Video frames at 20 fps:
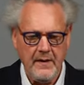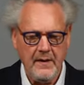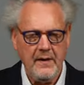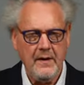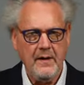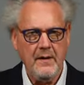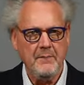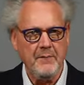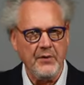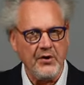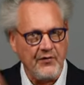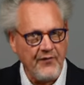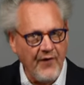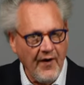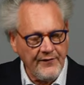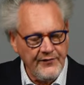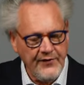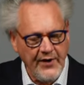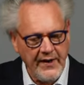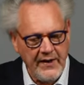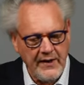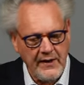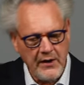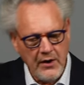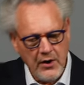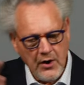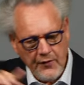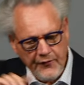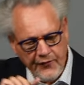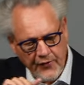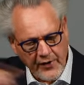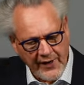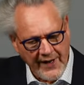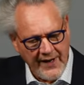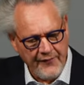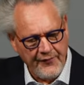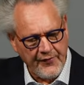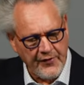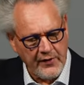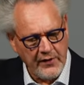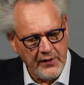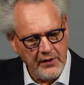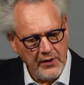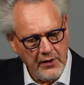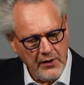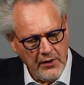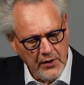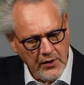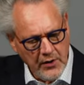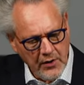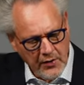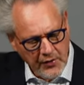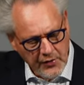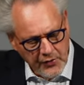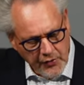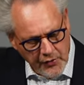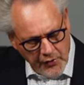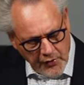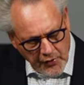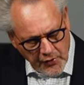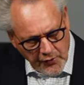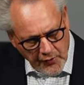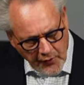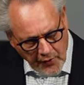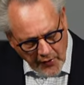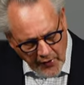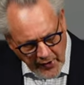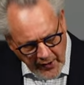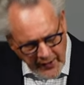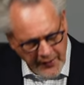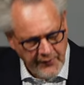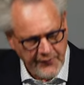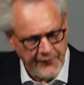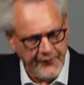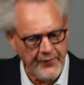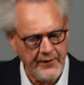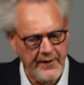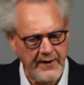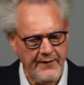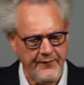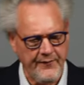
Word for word: but one day forever and forever.